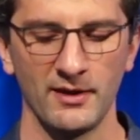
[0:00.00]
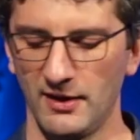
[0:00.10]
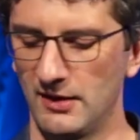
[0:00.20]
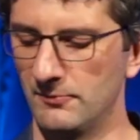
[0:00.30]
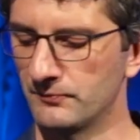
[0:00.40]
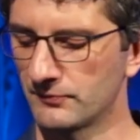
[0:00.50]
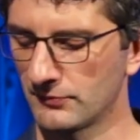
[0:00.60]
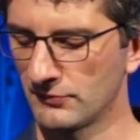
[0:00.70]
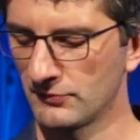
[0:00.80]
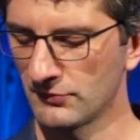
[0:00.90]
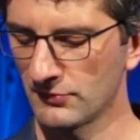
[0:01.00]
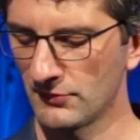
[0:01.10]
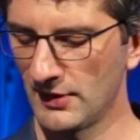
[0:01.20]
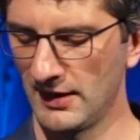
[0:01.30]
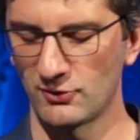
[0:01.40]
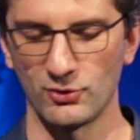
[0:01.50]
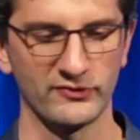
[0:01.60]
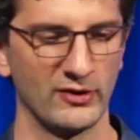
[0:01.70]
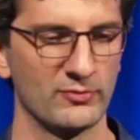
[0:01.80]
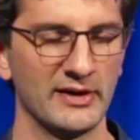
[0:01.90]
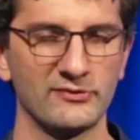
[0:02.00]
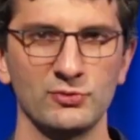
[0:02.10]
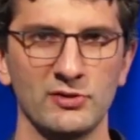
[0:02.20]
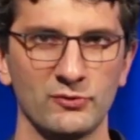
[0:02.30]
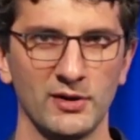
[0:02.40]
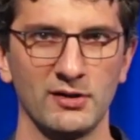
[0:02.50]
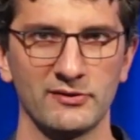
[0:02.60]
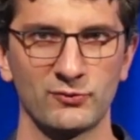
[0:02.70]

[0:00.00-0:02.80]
And of course other mics do it as well.